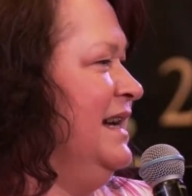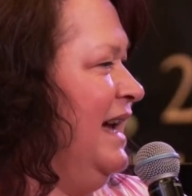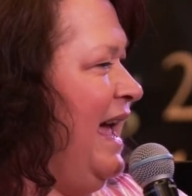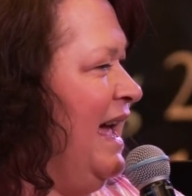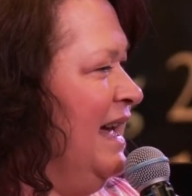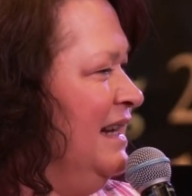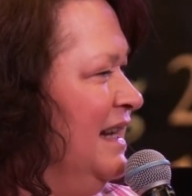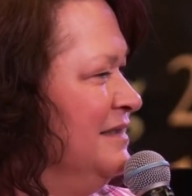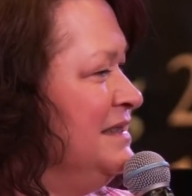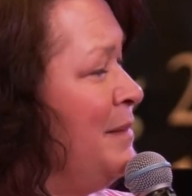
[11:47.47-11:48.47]

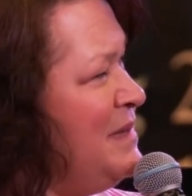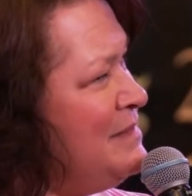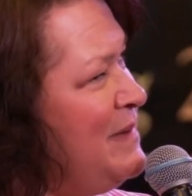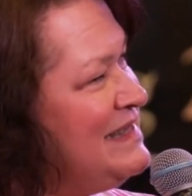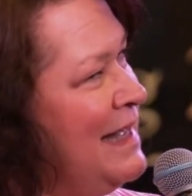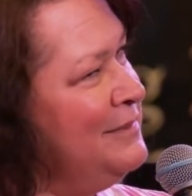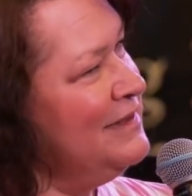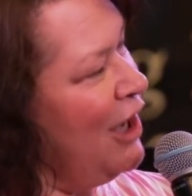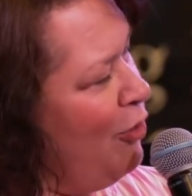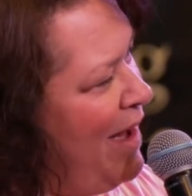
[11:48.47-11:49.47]
And something in me said,
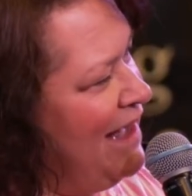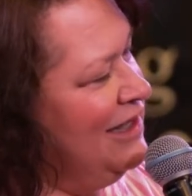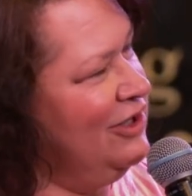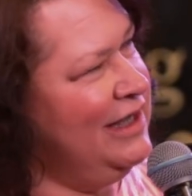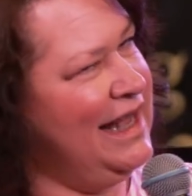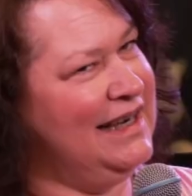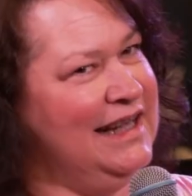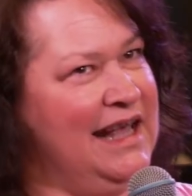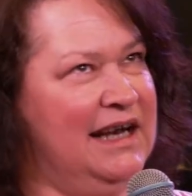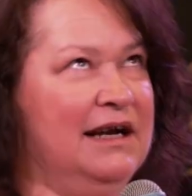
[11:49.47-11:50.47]
go back and look at it
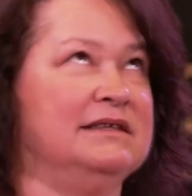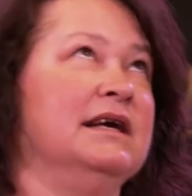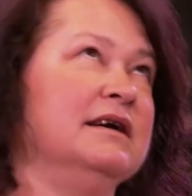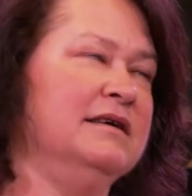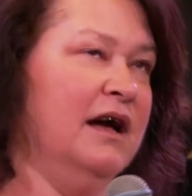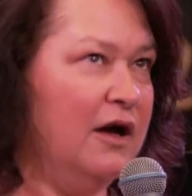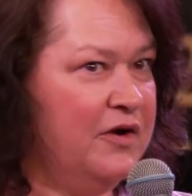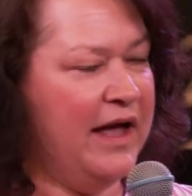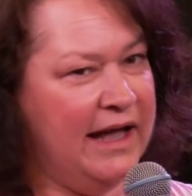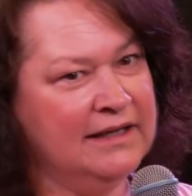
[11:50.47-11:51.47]
again. And I was like,
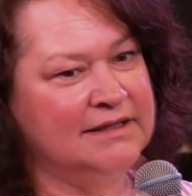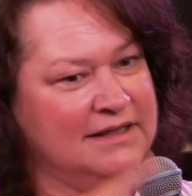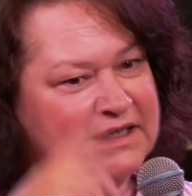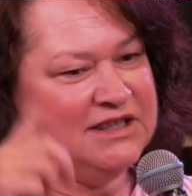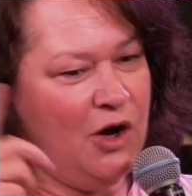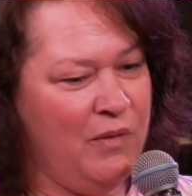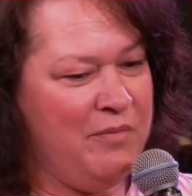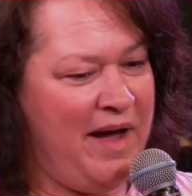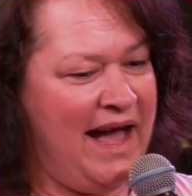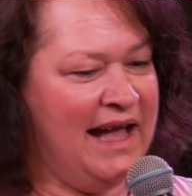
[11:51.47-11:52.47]
okay. So I went
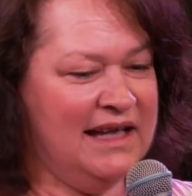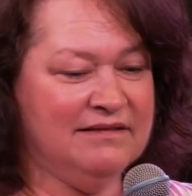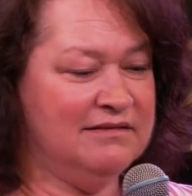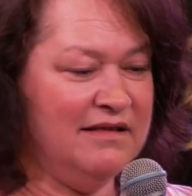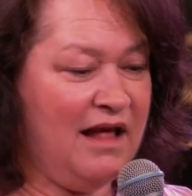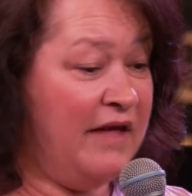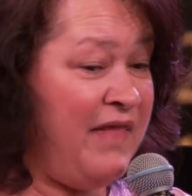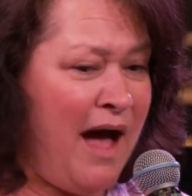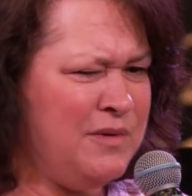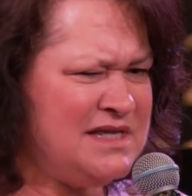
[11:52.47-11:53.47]
back, and
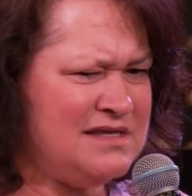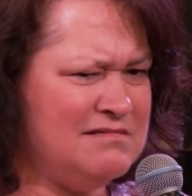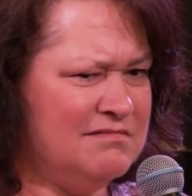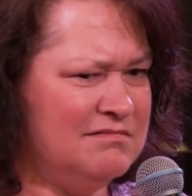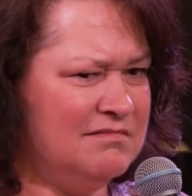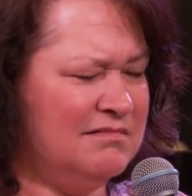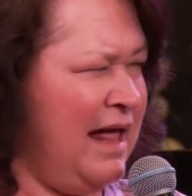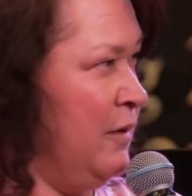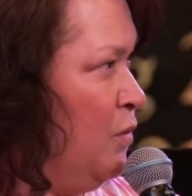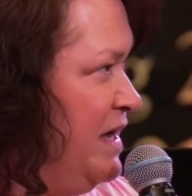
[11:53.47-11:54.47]
that was like
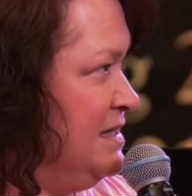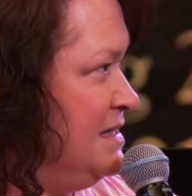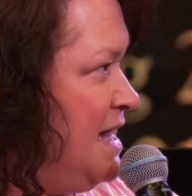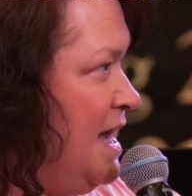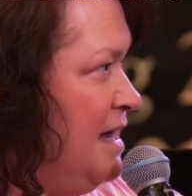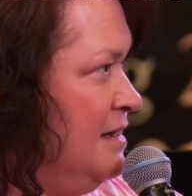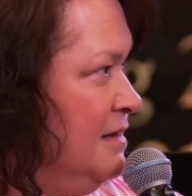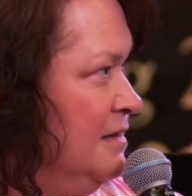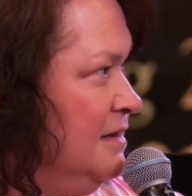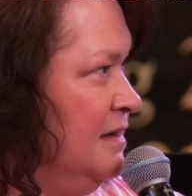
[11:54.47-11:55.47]
Wednesday.
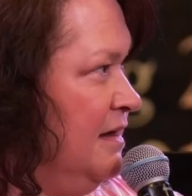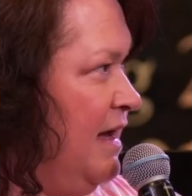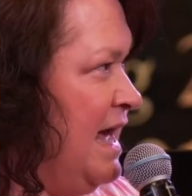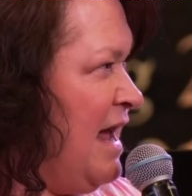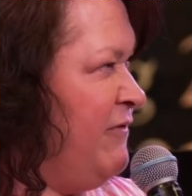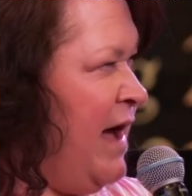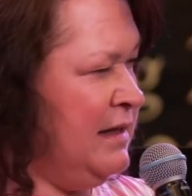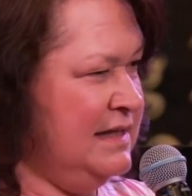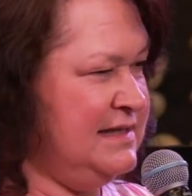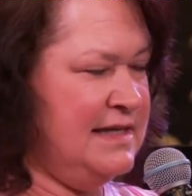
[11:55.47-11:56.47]
And I
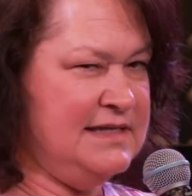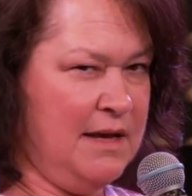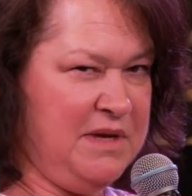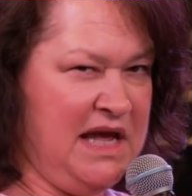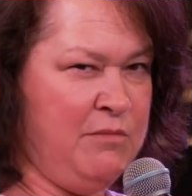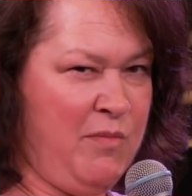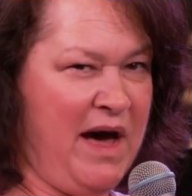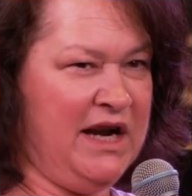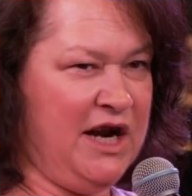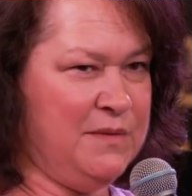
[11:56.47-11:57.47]
finally said something to him
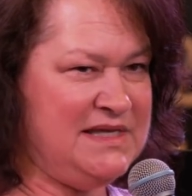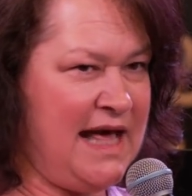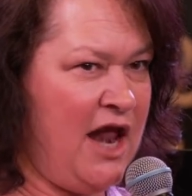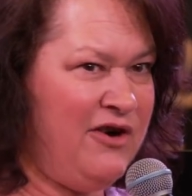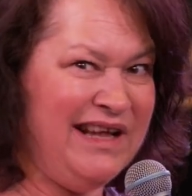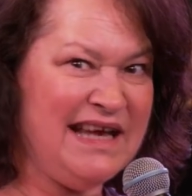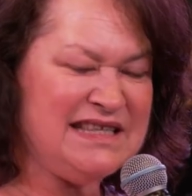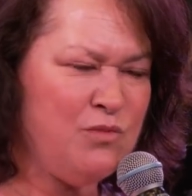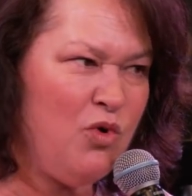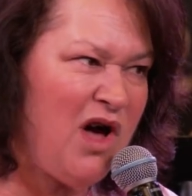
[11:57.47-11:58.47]
about it on Saturday. He
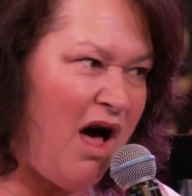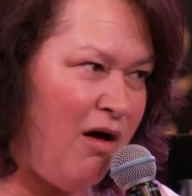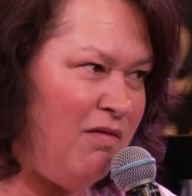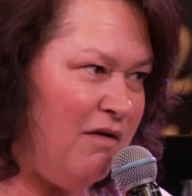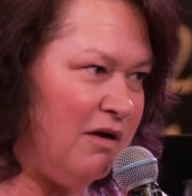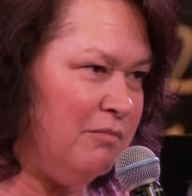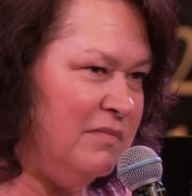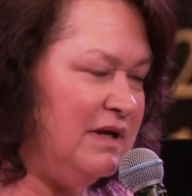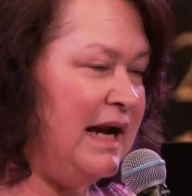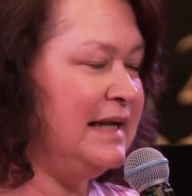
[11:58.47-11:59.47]
said, well, call them.
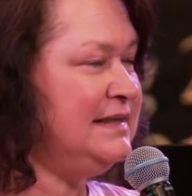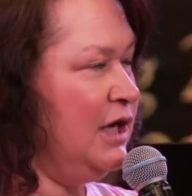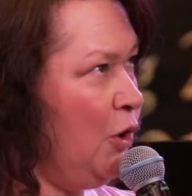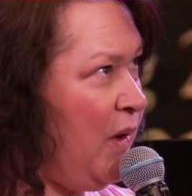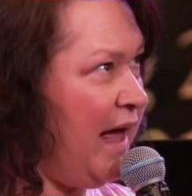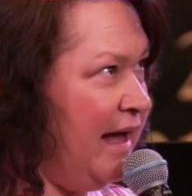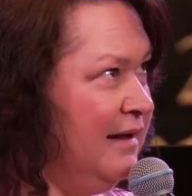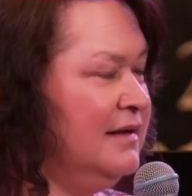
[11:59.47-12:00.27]
And I said, okay.